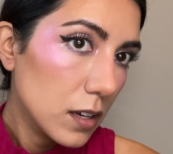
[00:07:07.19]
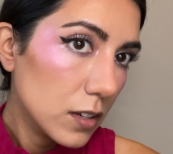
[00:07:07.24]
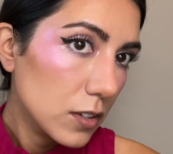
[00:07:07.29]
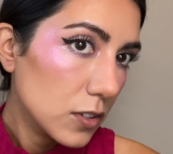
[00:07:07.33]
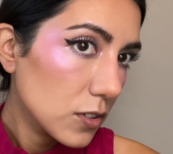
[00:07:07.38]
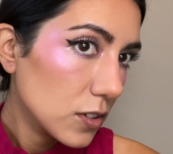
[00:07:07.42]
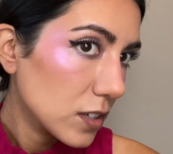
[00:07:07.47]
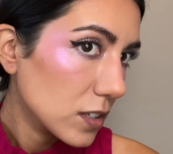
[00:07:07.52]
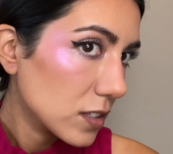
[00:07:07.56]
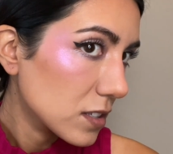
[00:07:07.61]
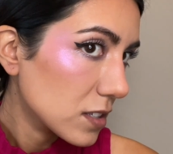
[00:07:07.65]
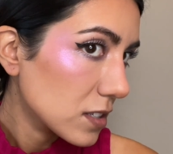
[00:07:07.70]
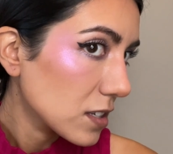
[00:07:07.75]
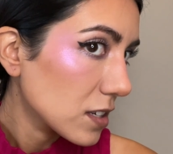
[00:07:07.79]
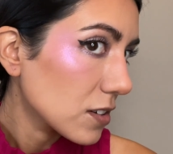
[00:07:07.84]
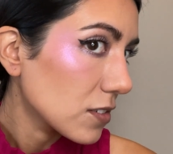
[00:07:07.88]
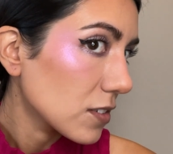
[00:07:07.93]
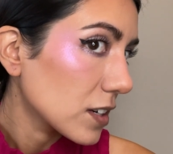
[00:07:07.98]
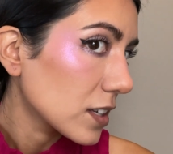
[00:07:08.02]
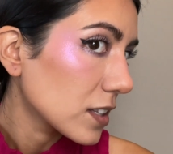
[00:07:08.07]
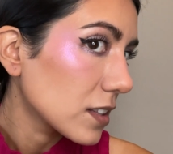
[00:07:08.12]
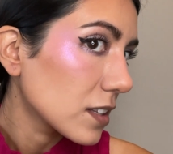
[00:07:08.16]
You can see it
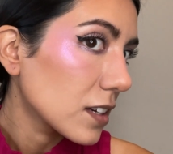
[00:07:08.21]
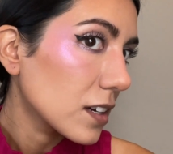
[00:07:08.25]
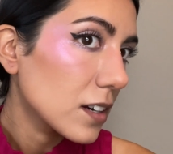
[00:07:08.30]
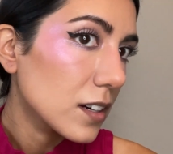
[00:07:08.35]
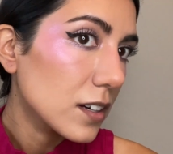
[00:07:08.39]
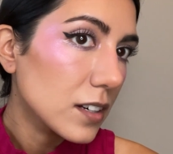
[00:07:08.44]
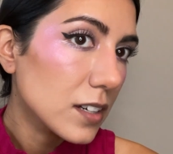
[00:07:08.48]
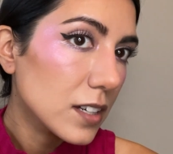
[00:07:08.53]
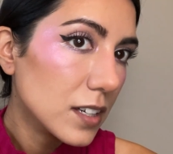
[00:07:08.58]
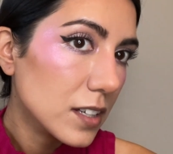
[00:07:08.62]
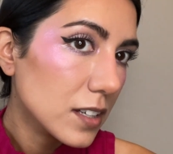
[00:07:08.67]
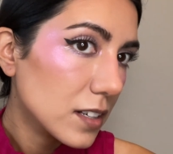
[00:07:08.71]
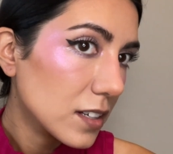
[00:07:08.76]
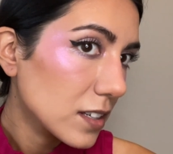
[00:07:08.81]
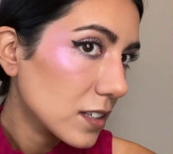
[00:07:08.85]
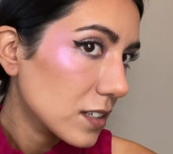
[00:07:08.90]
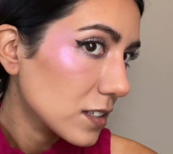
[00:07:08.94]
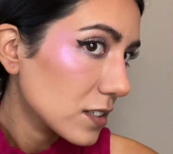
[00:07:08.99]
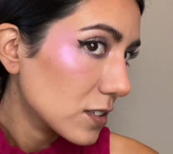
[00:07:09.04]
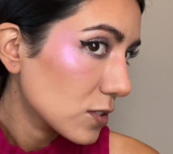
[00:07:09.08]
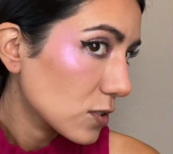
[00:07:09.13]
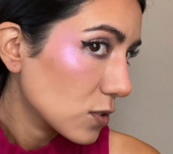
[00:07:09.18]
right there. It
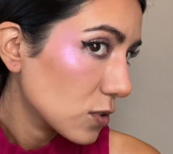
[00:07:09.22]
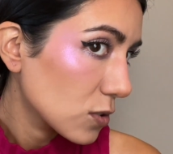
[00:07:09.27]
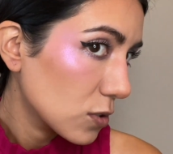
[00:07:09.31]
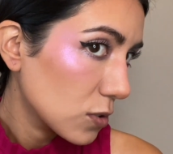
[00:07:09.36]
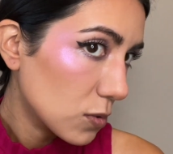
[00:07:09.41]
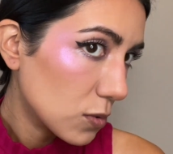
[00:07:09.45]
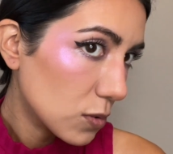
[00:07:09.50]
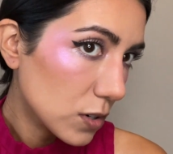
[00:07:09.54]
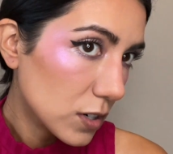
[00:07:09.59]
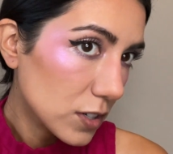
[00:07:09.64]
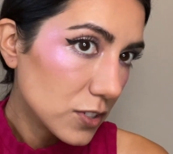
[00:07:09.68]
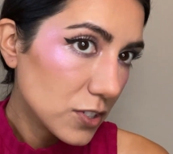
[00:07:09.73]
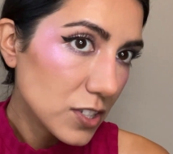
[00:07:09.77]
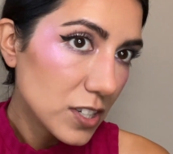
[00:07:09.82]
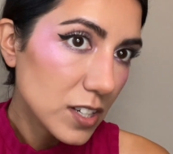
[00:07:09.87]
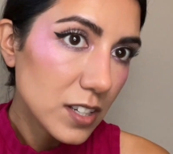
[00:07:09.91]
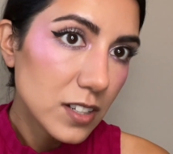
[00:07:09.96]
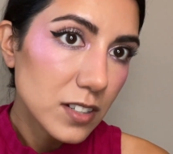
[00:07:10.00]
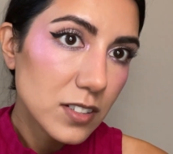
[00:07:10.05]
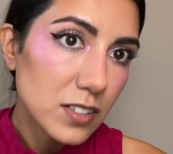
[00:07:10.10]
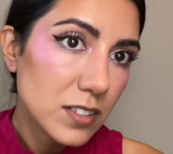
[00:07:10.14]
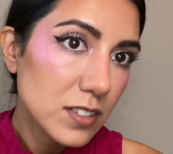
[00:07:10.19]
is
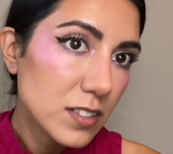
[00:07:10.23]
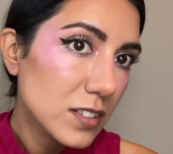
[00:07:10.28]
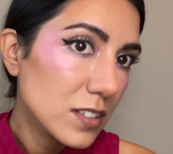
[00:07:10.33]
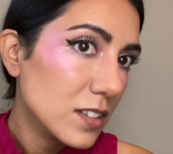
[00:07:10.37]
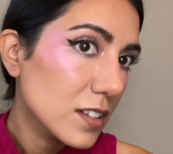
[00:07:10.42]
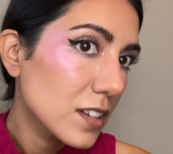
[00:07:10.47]
gorgeous.